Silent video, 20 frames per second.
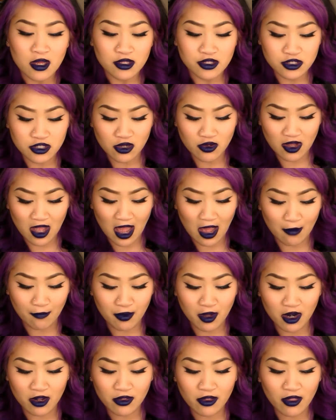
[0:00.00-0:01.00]
So yeah,
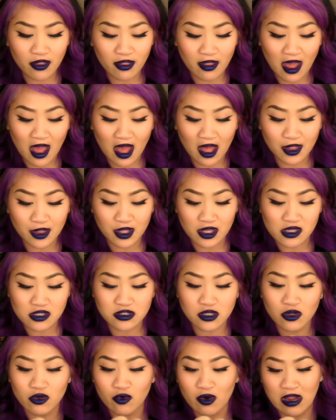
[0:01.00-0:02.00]
but other than that,
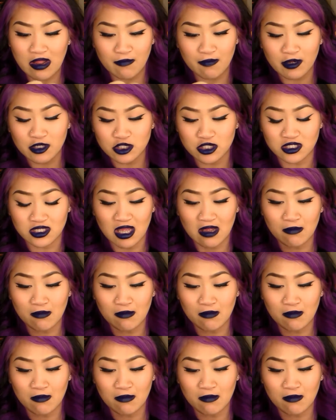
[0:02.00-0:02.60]
these are great brushes.